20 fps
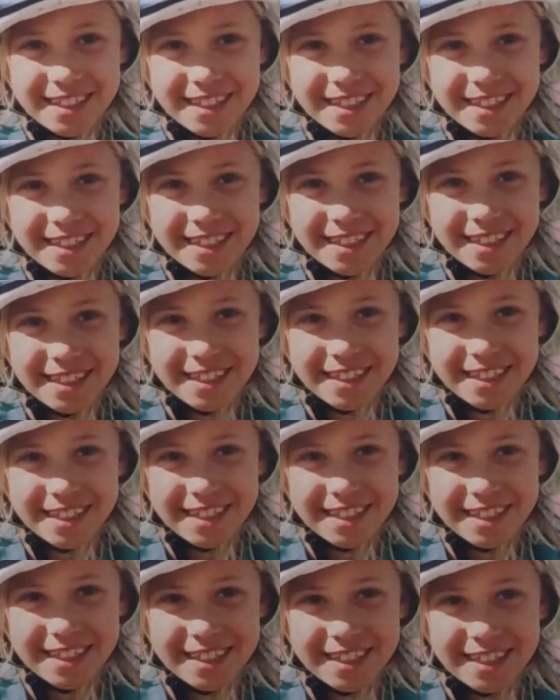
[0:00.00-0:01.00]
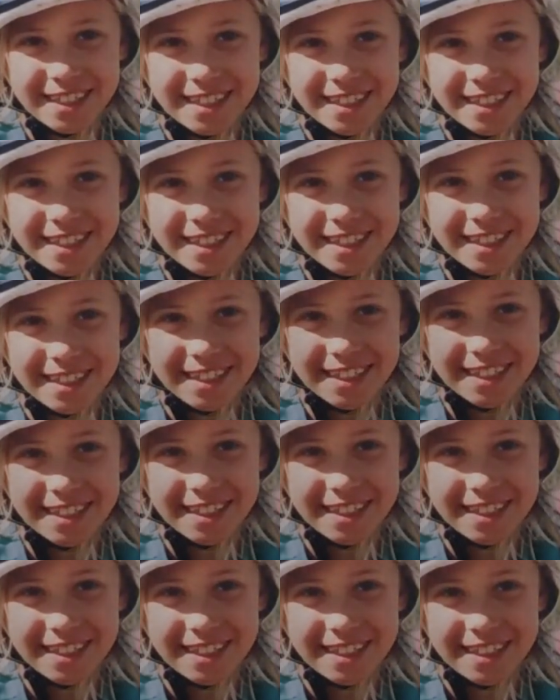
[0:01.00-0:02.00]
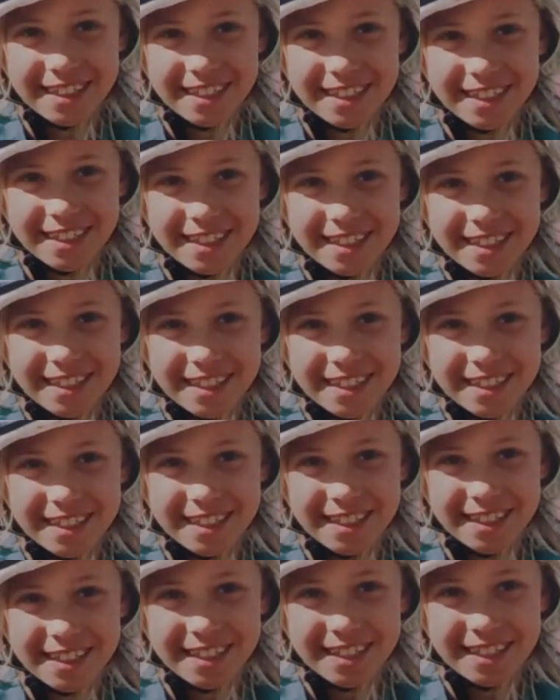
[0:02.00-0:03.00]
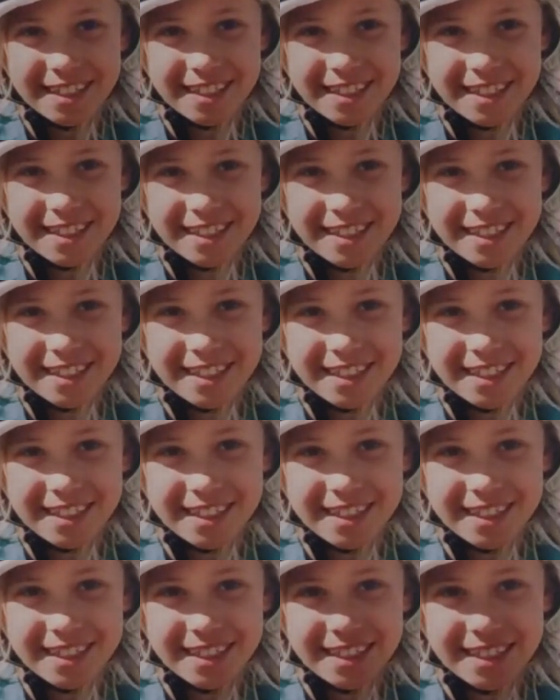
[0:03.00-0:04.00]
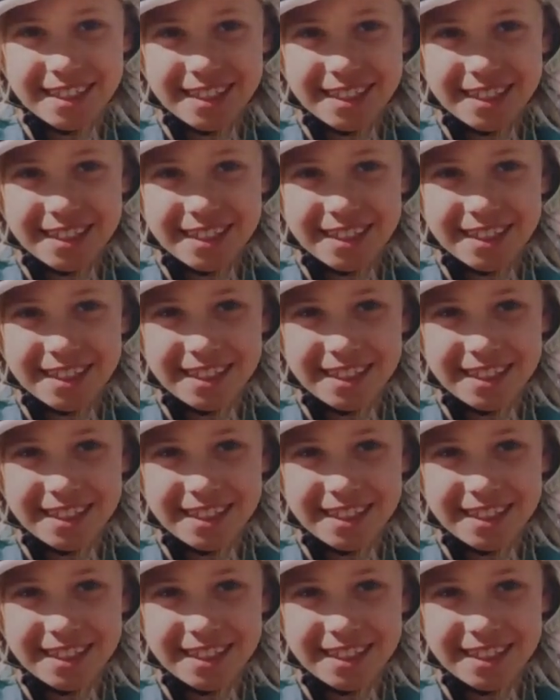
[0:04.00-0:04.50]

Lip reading: This person isn't speaking.